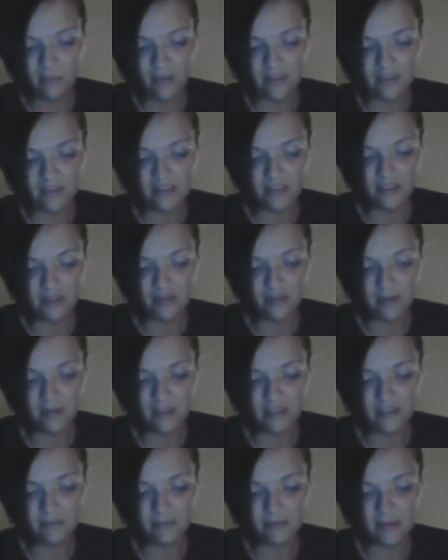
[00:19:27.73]
a president
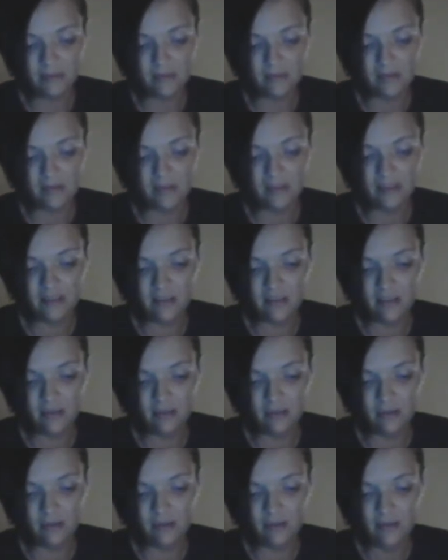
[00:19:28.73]
who has publicly
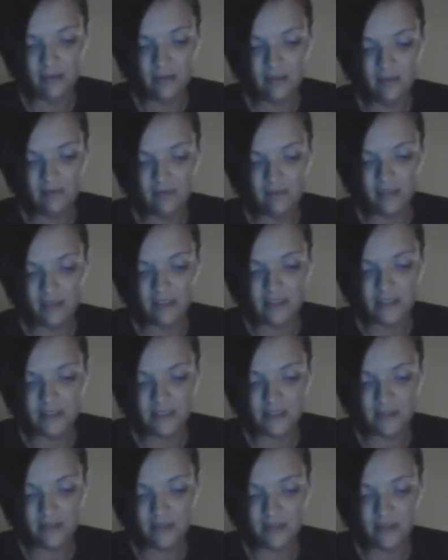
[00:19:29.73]
called for
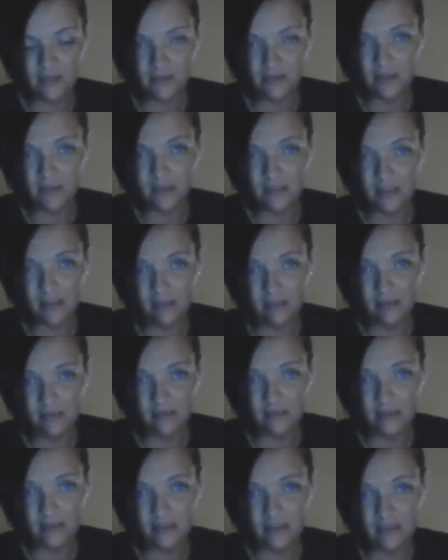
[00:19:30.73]
executing drug
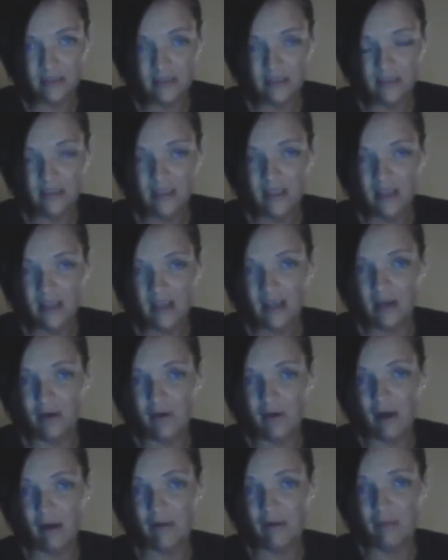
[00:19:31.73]
dealers.
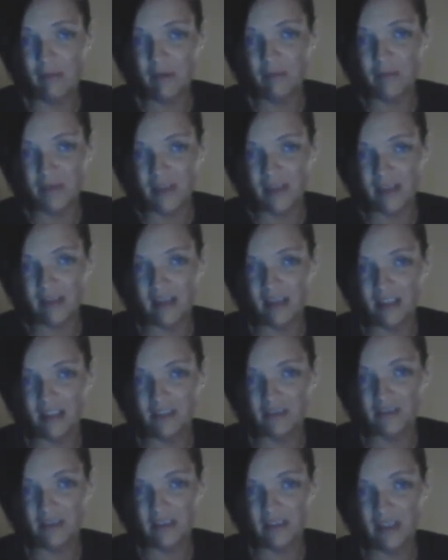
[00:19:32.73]
Oh, I remember that,
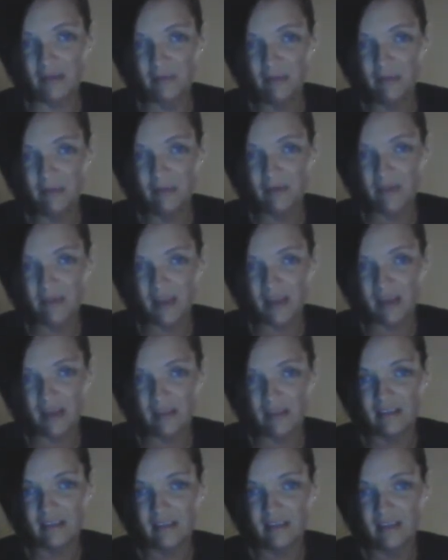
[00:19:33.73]
actually. I remember
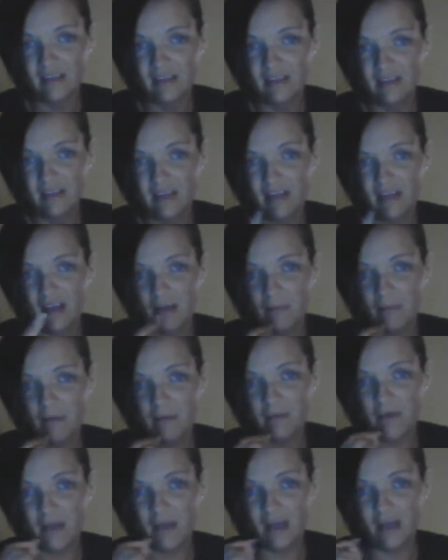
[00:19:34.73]
that. I
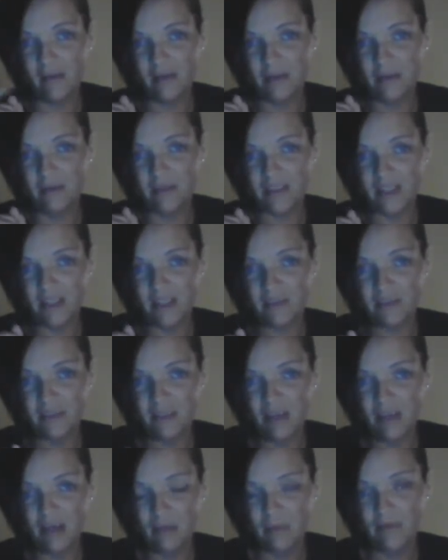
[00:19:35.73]
remember how he was
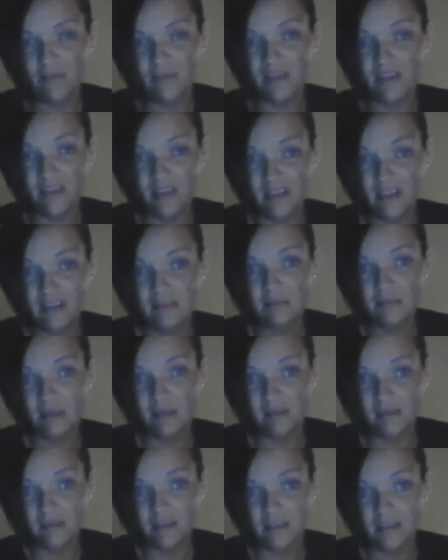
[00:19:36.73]
actually talking about the
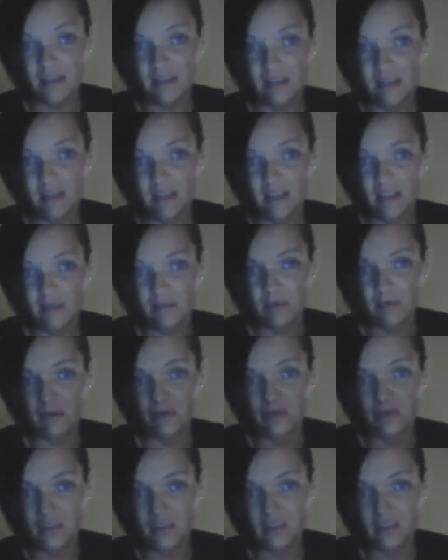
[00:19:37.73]
death penalty
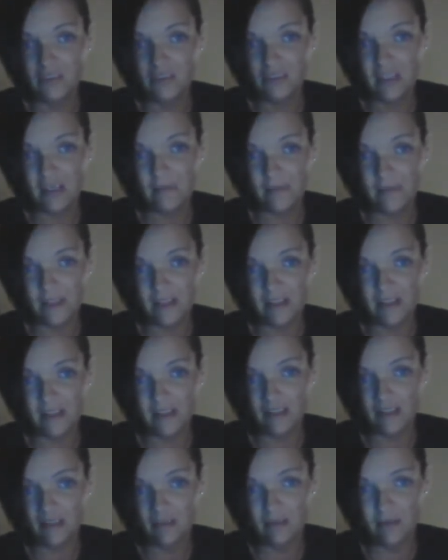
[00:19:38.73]
for drug
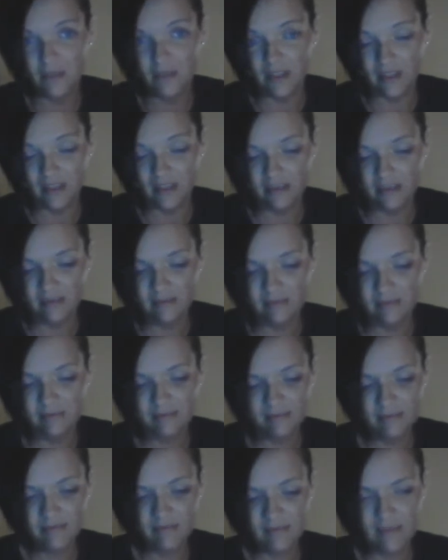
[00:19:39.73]
trafficking and all that.
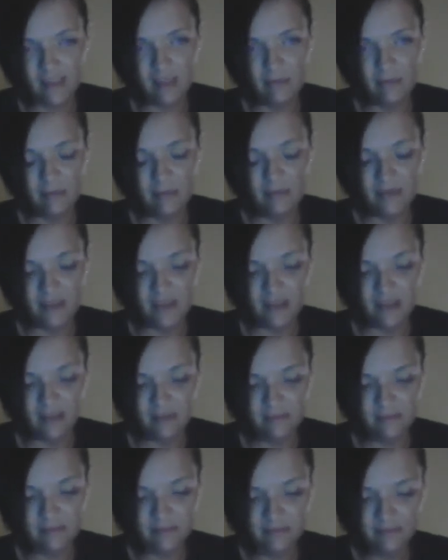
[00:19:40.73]
I remember
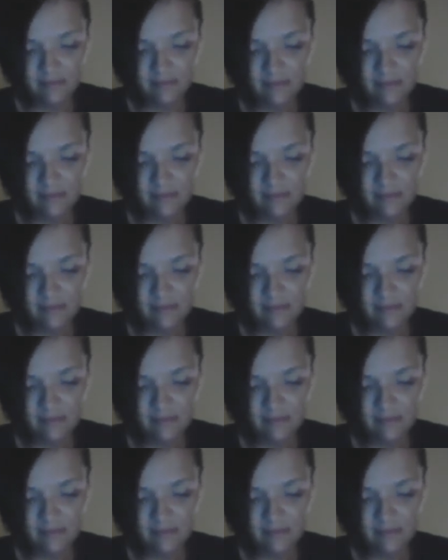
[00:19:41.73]
that.